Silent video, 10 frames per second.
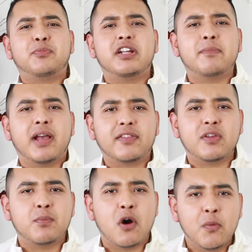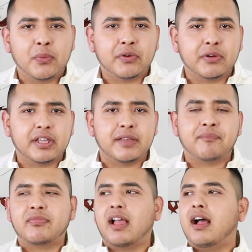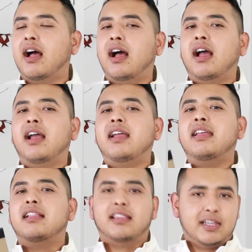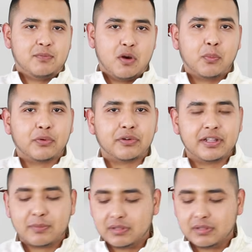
bring back the potpourri. I like potpourri,